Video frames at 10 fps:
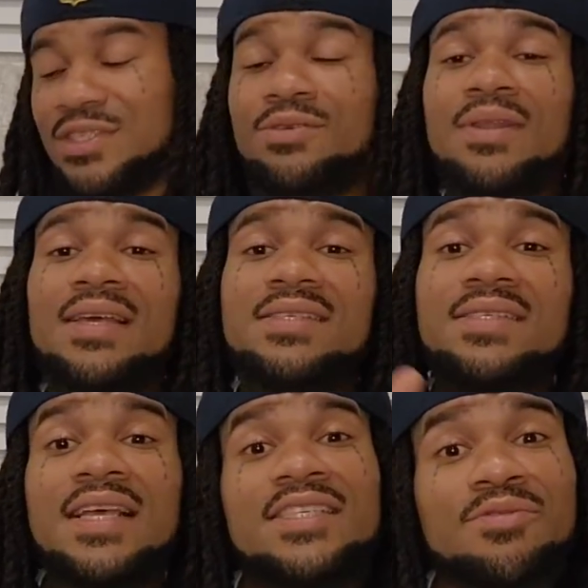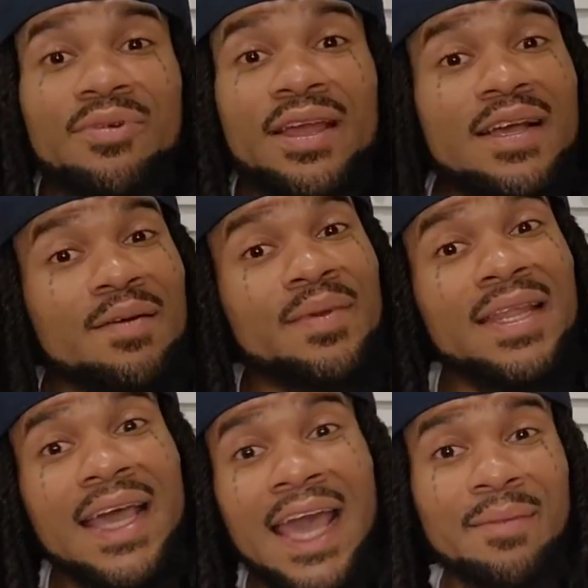You let Sexyy Red come in
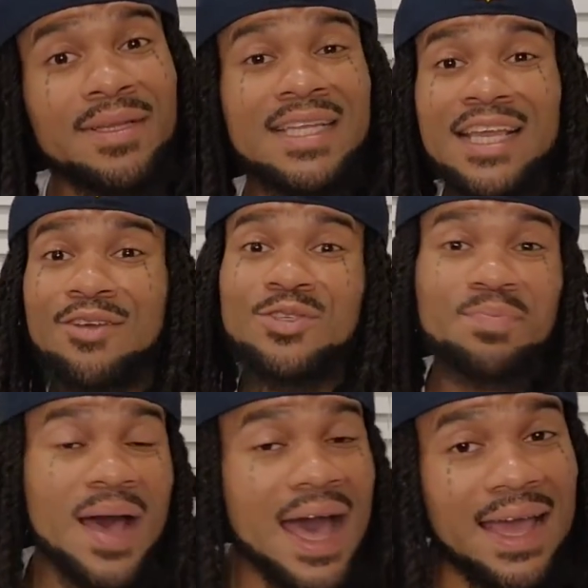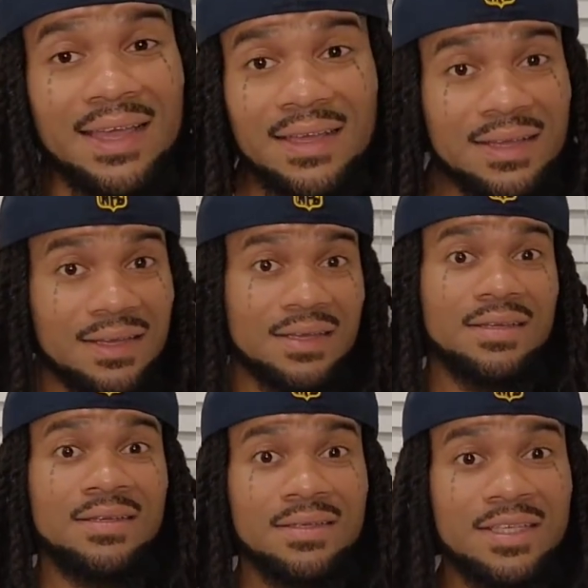the game and take your spot.
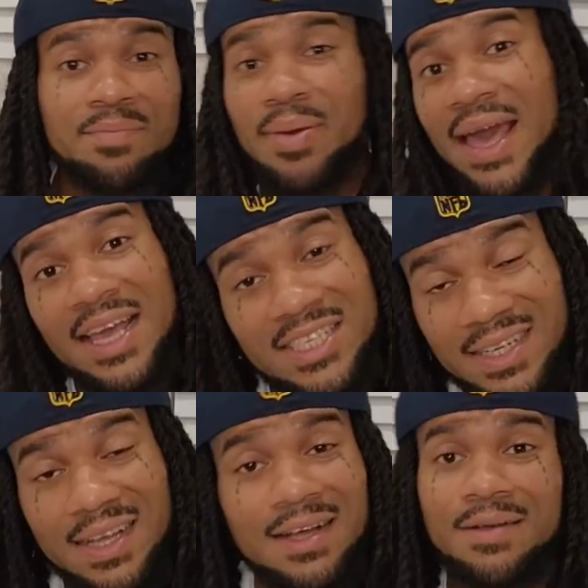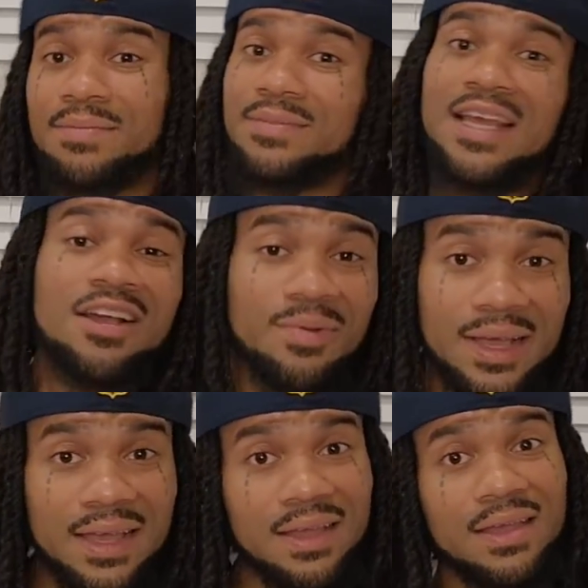She passed you up that
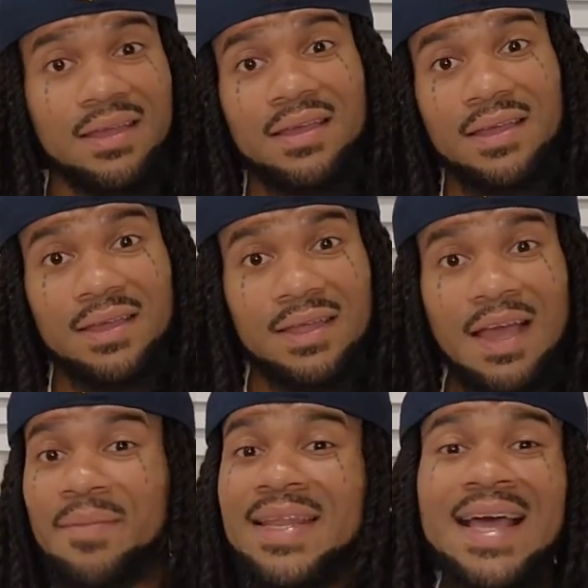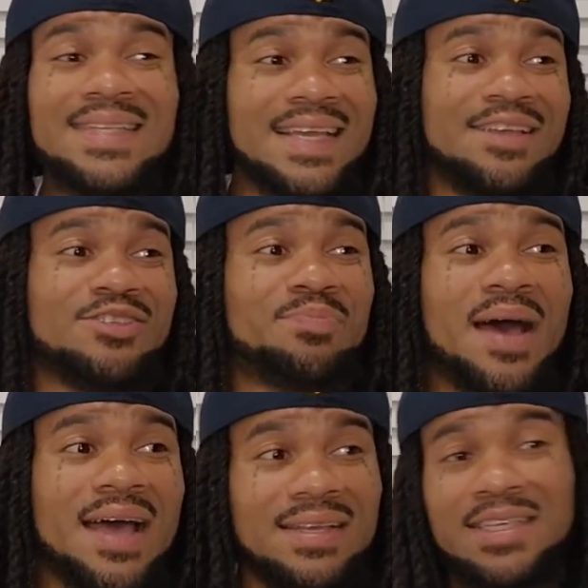quick. I mean, not take your
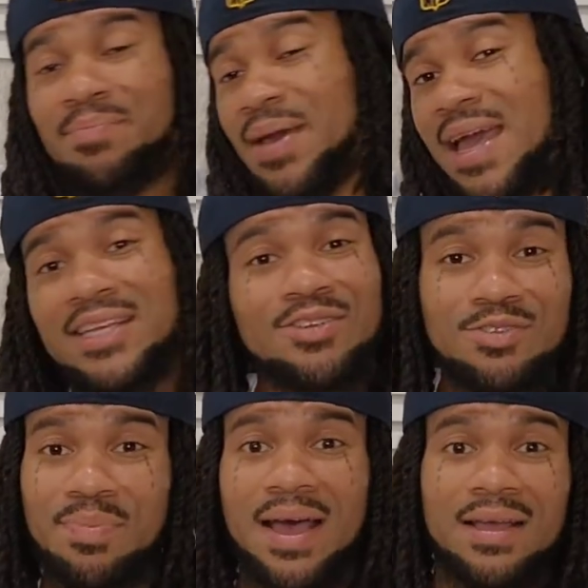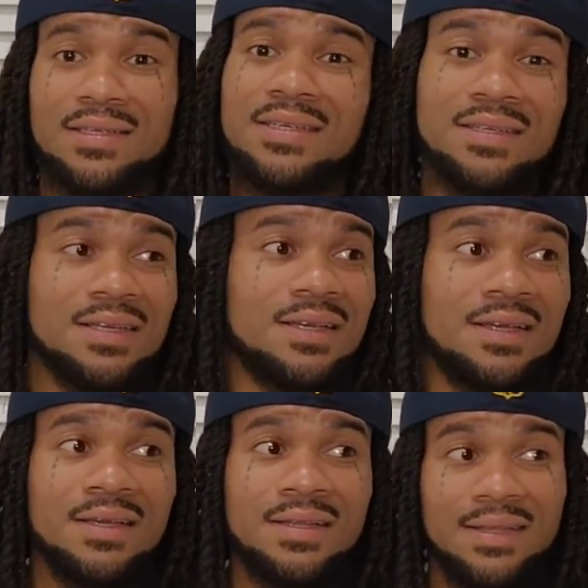spot. She passed your spot. She
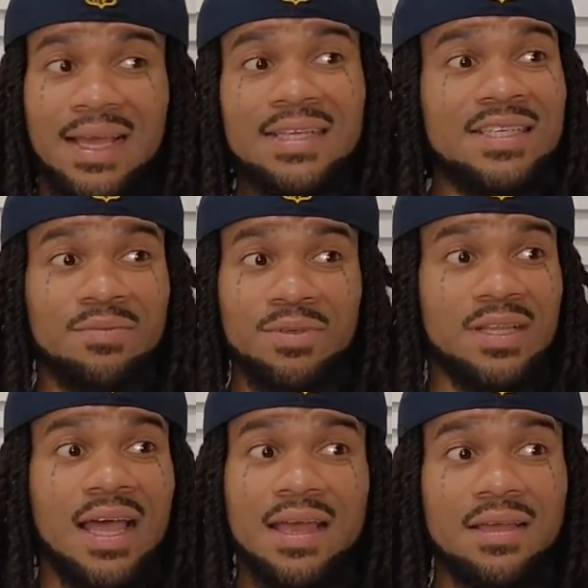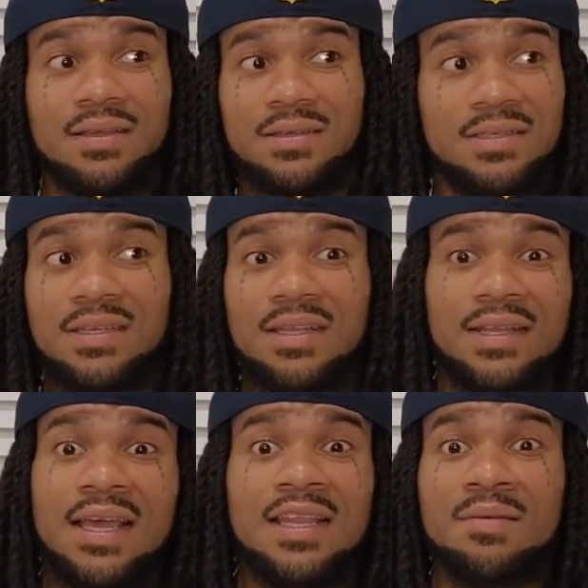That shit was like, she did
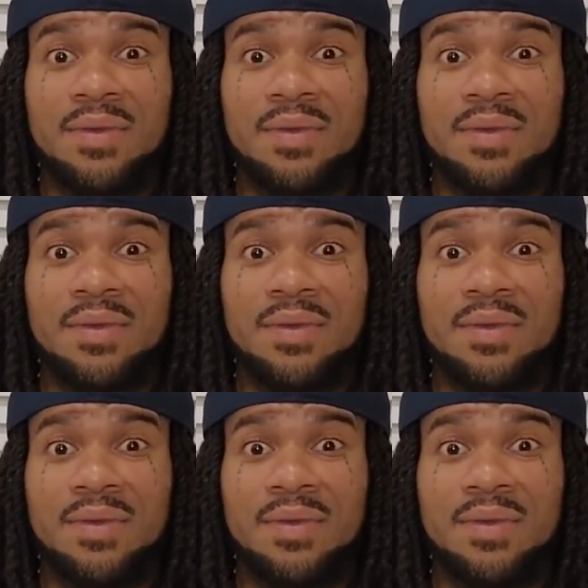that in the